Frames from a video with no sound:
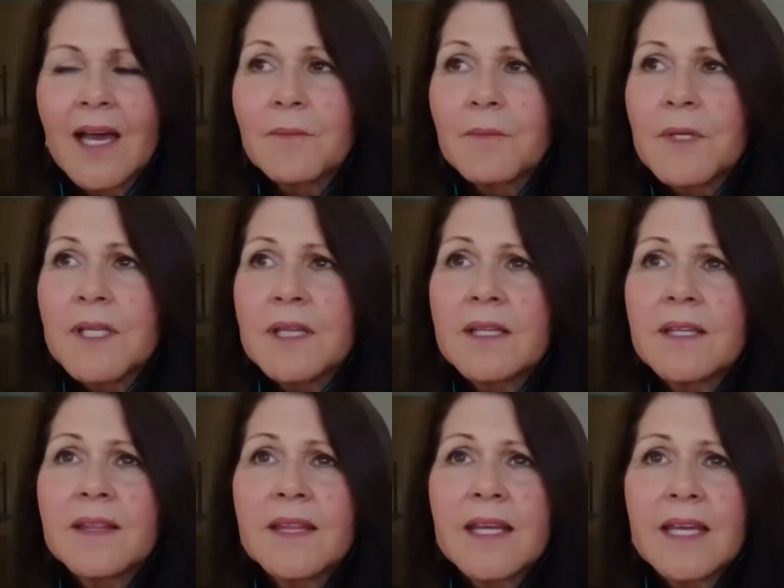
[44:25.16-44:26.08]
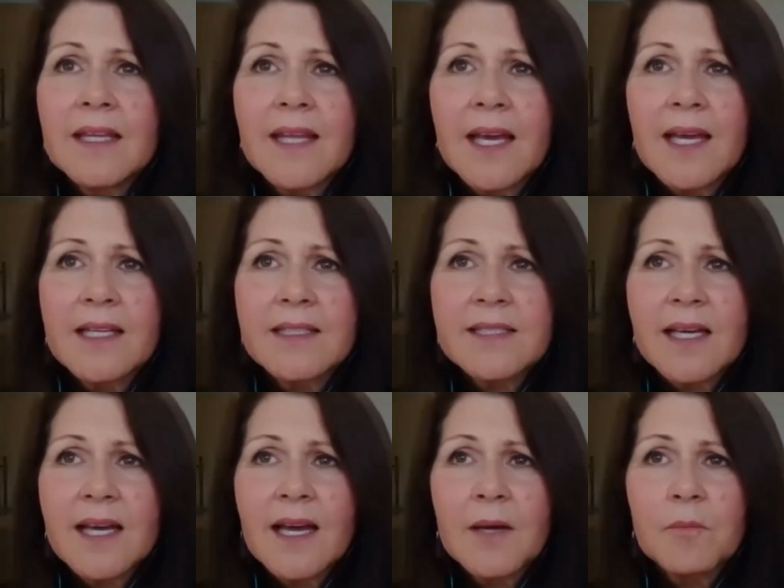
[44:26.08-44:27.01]
I mean, the thing that
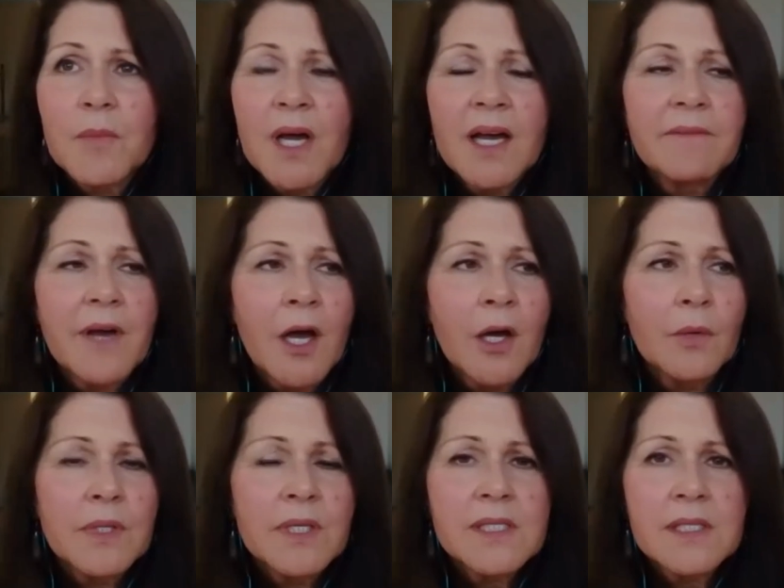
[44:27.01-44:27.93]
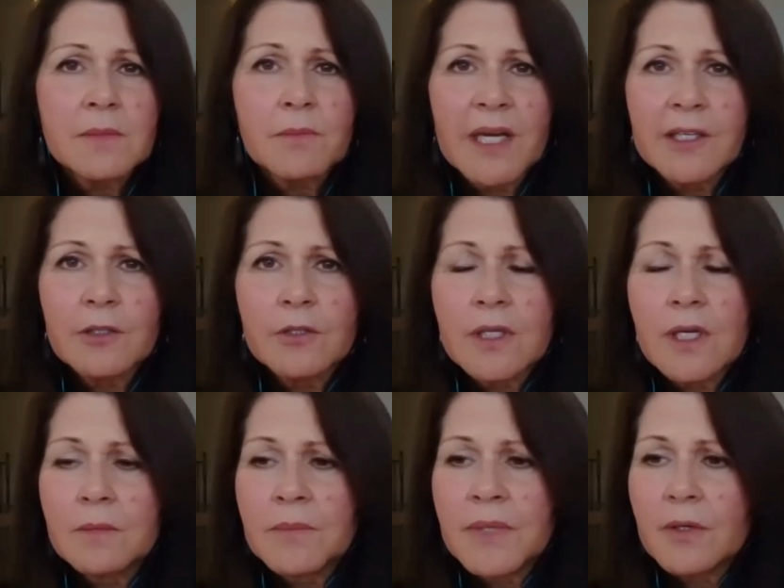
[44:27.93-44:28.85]
um, I've always admired
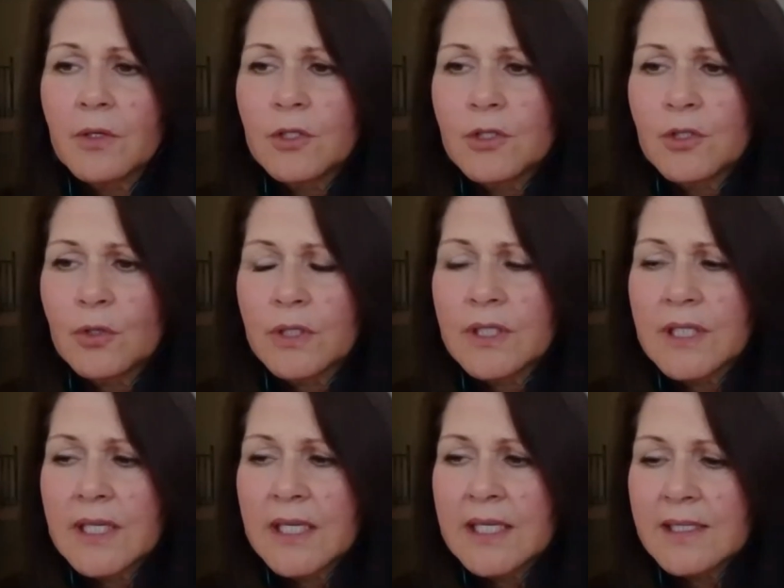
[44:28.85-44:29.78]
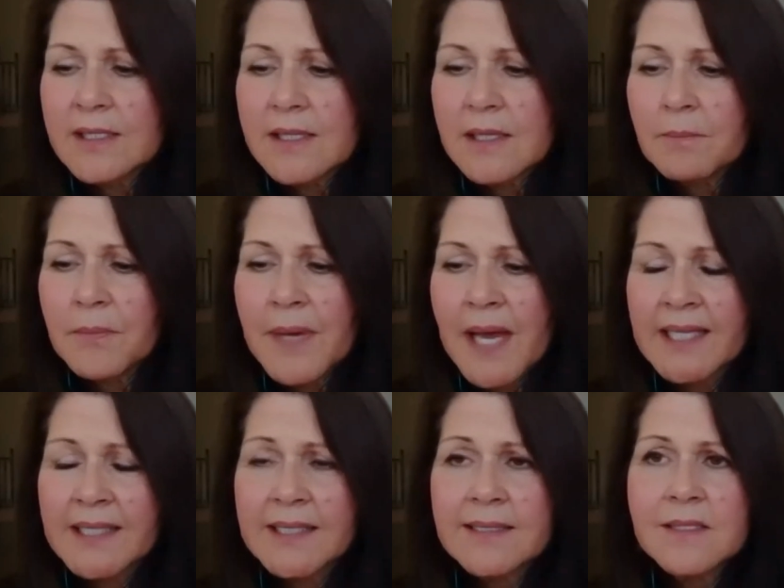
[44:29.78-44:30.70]
about you, Jordan, is the
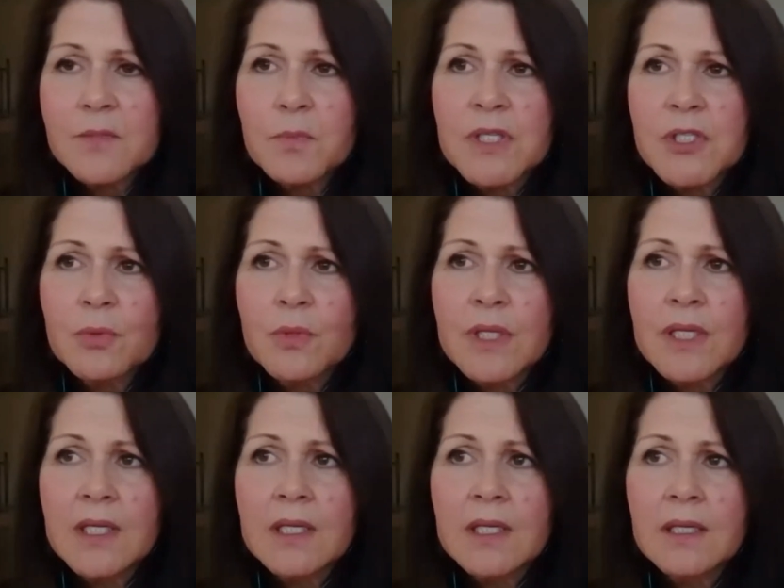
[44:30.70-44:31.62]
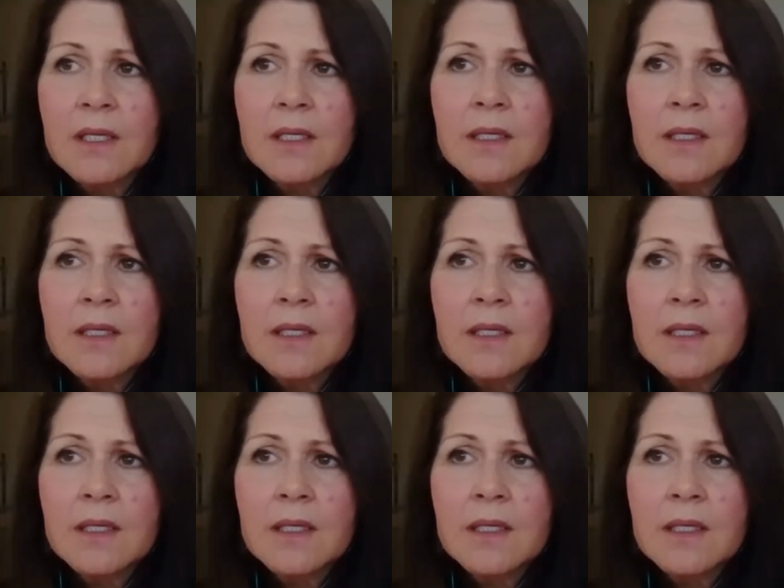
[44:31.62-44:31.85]
balance between